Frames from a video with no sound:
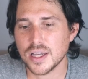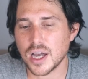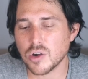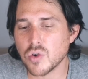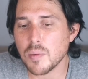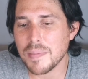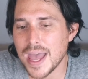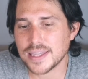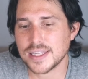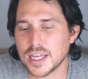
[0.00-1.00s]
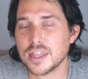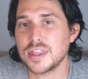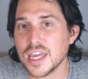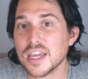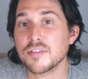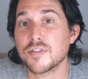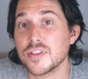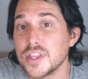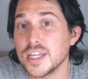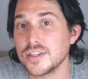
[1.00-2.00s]
a romantic thing for
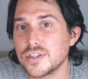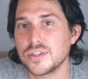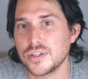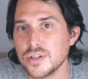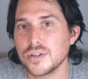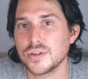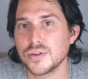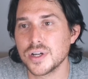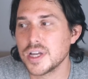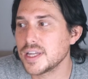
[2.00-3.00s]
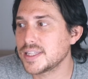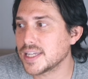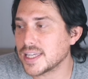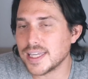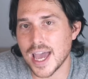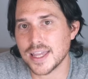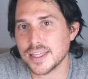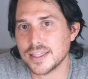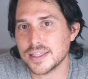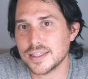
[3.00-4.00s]
these two to get
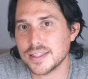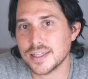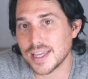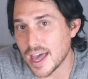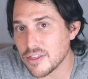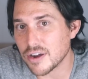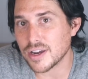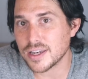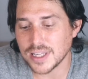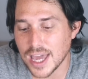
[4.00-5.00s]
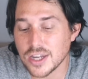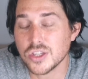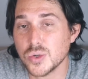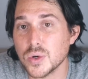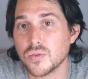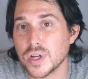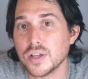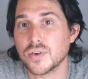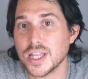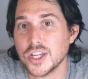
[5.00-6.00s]
together and get into a
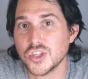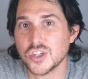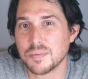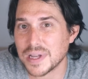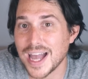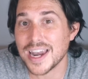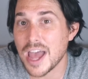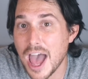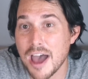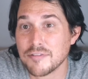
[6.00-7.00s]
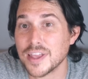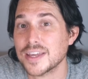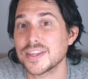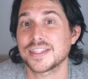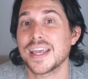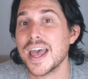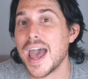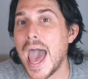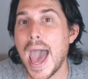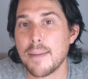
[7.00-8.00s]
real relationship and kind of have like this
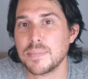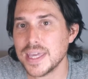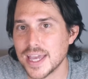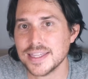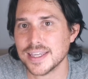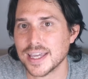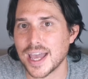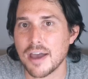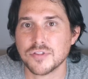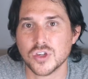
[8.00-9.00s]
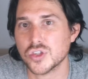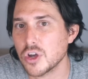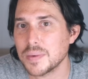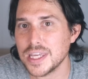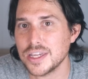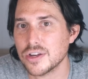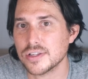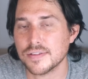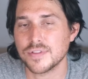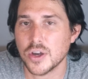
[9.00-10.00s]
happy ending after so many
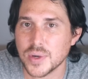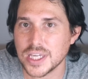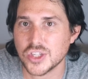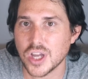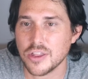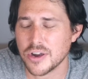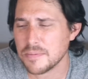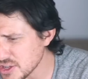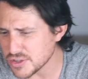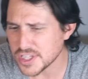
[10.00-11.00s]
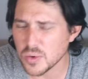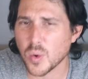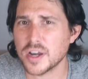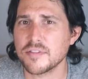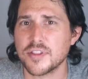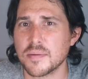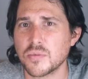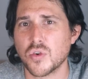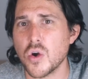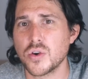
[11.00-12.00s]
years of knowing each other. You see one of them
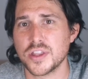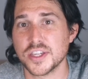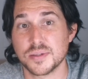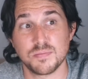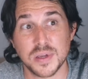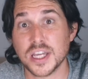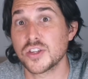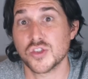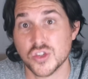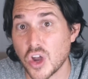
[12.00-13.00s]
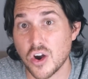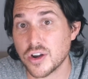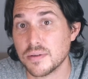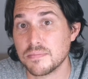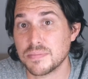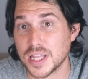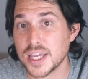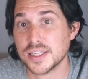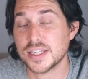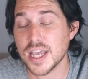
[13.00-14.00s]
grow to this big stardom
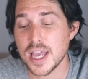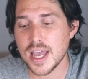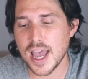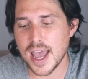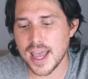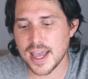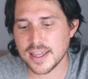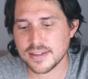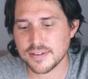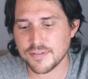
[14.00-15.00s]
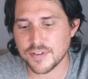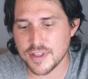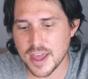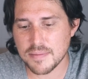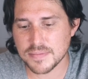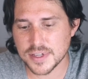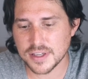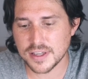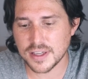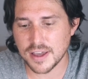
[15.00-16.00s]
place, and for them
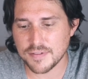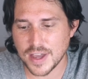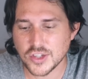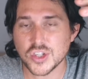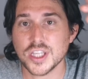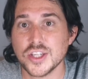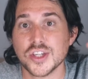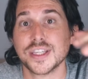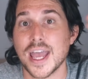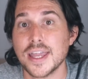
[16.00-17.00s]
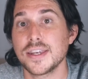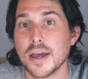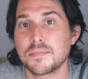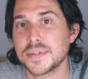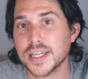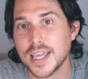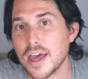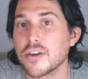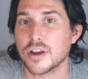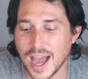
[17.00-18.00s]
to eventually just end up
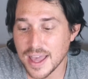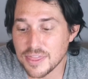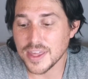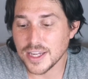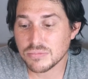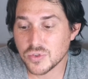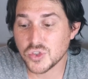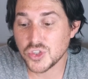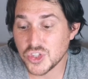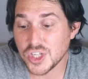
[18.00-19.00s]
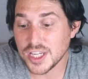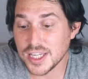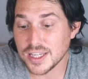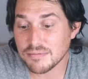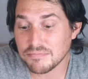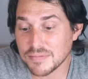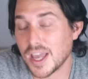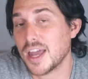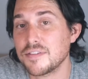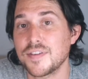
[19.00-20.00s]
together. I think she
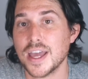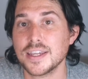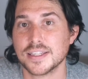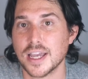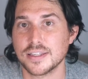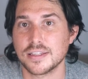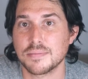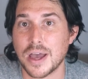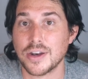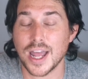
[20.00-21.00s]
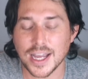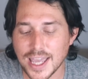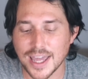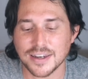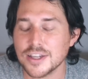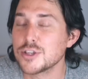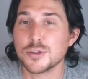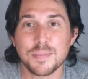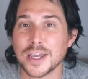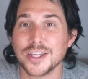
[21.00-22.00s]
kind of fantasizes about it. Again,
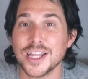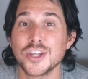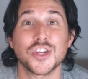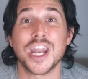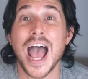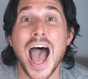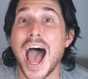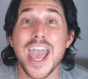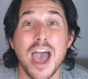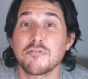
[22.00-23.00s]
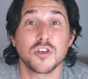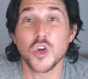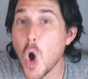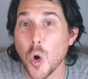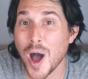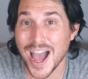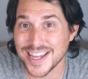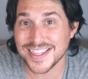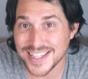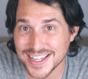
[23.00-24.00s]
speculation. I have no
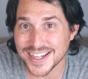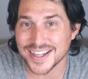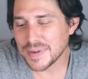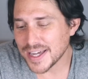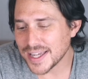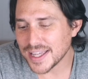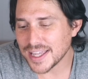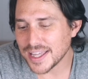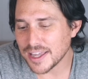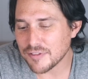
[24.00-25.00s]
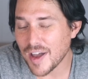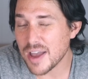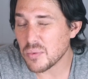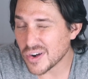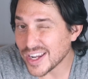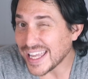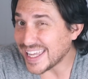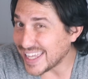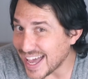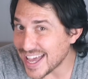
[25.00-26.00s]
idea, but if I were to
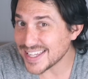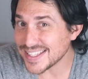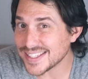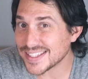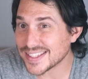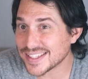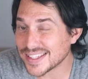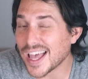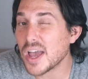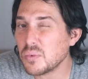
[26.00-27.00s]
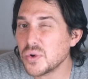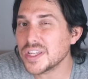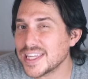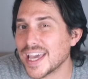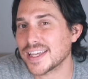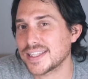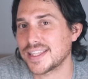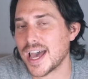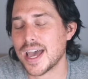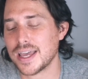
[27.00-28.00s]
guess, I would guess
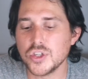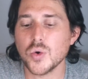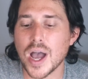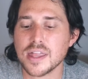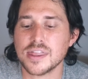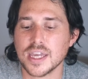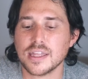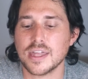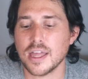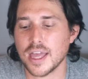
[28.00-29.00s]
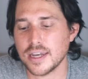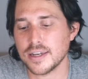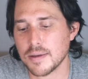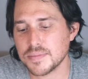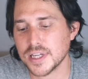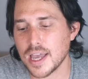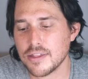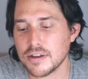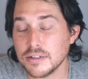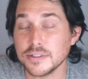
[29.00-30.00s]
that. Do I think they'll end up
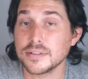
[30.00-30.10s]
together?